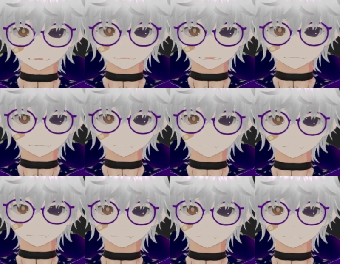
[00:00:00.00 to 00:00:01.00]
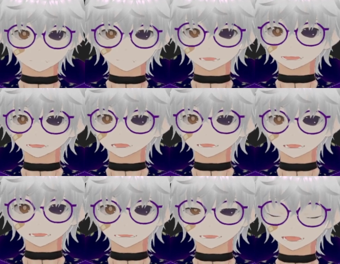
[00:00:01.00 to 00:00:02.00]
his voice, a bit of
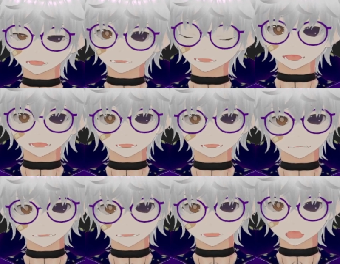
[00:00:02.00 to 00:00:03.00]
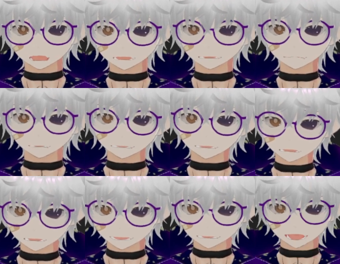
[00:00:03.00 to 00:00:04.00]
because he's a tall, slender,
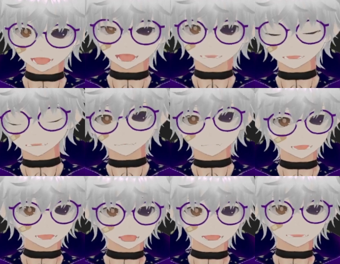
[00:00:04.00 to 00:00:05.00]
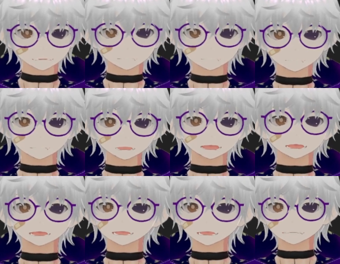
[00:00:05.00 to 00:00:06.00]
conniving son of a gun.
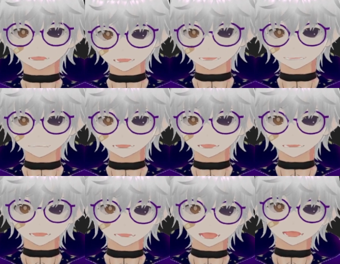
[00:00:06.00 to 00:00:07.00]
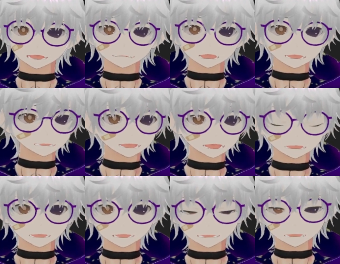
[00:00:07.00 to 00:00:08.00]
He's a bit of a
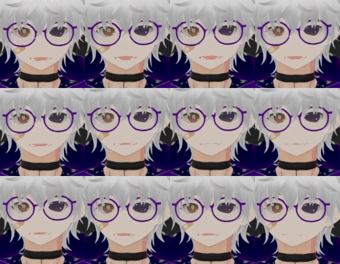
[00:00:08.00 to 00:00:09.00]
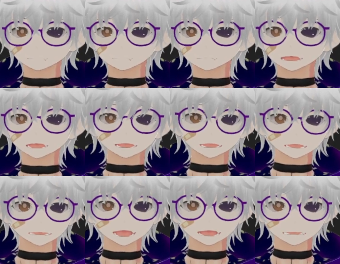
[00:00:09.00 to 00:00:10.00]
creature here and there. He
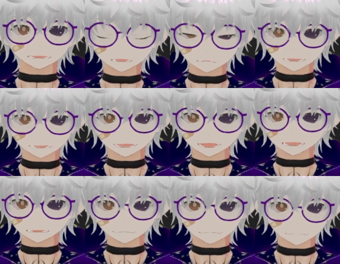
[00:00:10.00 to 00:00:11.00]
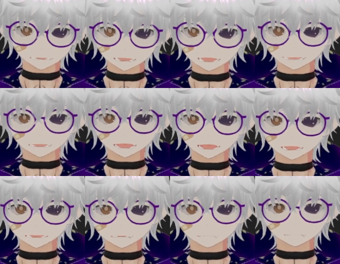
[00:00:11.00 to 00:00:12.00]
likes to partake in
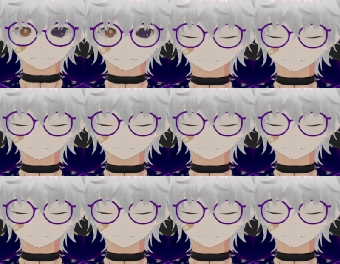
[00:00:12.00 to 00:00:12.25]
shenanigans.